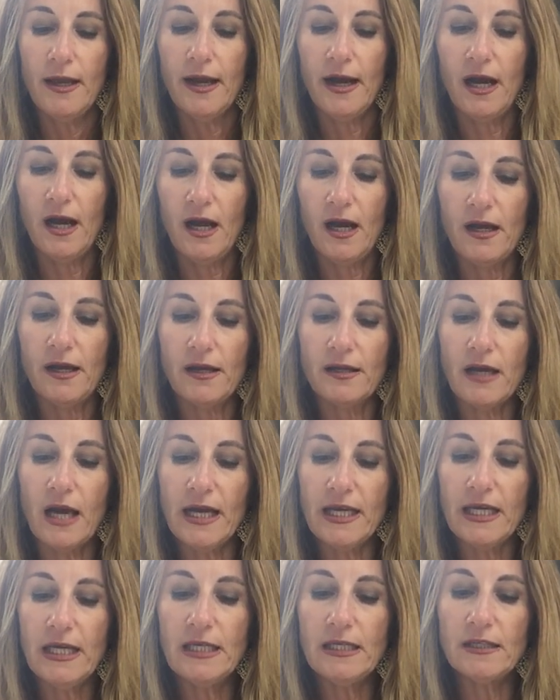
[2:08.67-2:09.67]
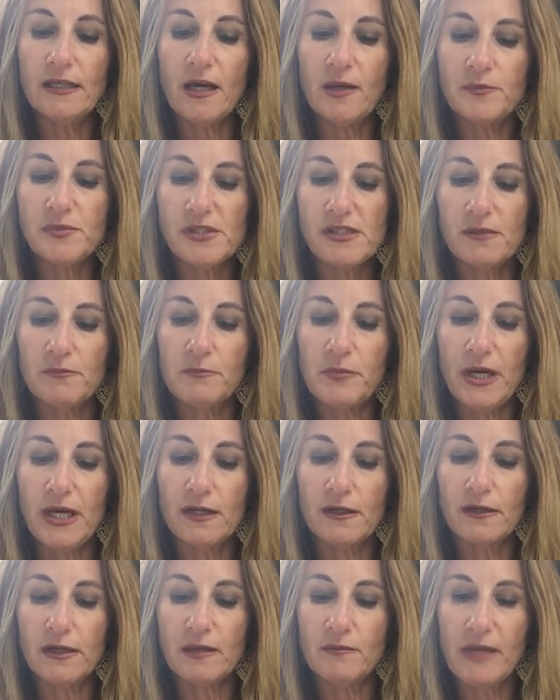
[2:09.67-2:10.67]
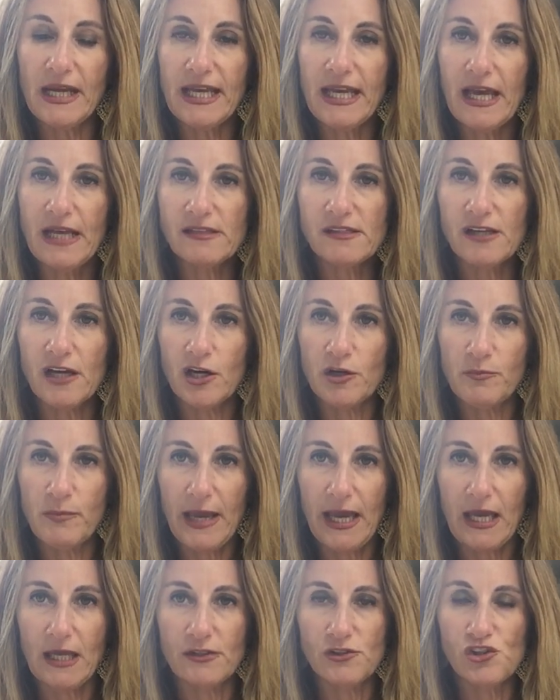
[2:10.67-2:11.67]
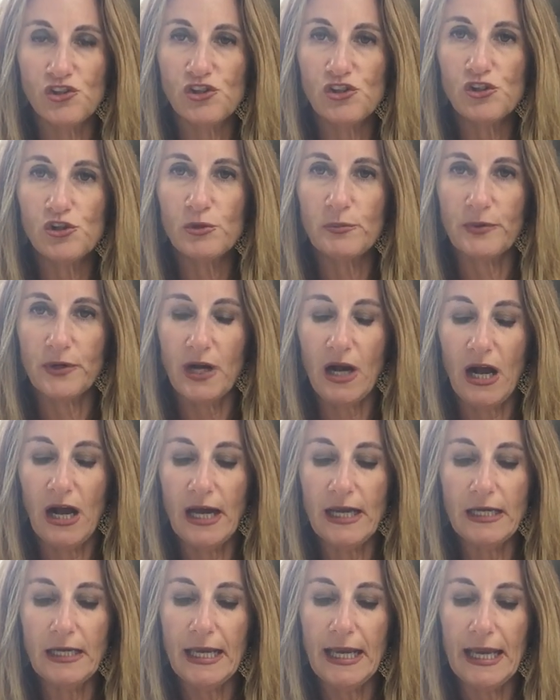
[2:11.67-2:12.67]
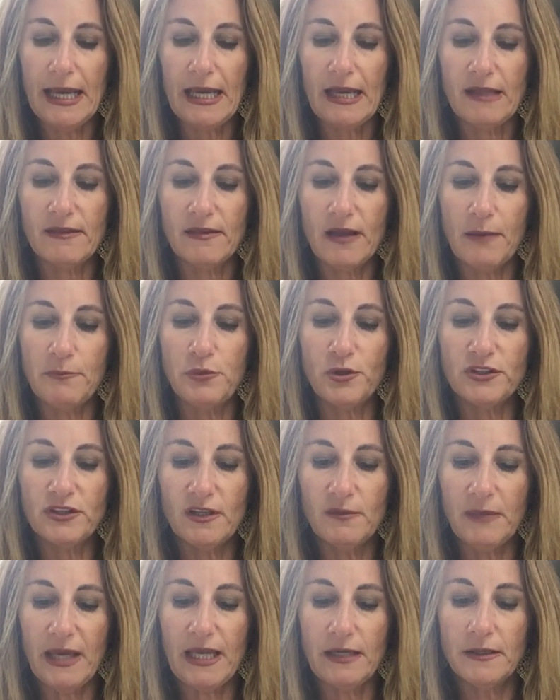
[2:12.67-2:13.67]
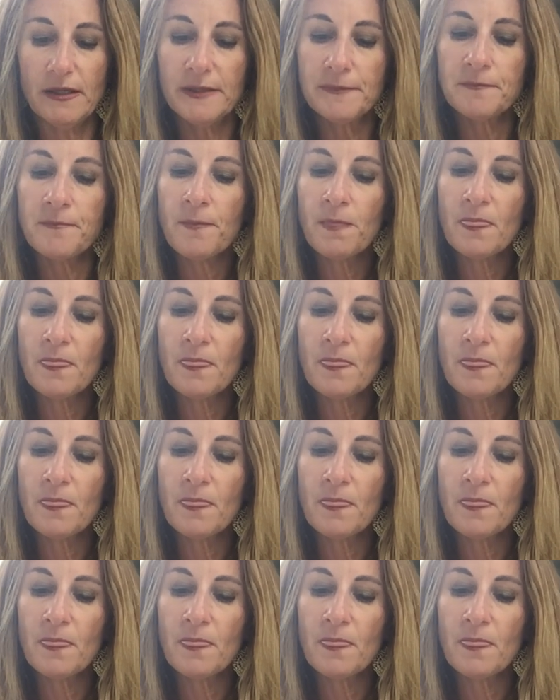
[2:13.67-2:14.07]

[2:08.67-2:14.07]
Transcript: I heated up some butter in my cast iron pan, super hot, and I put them in.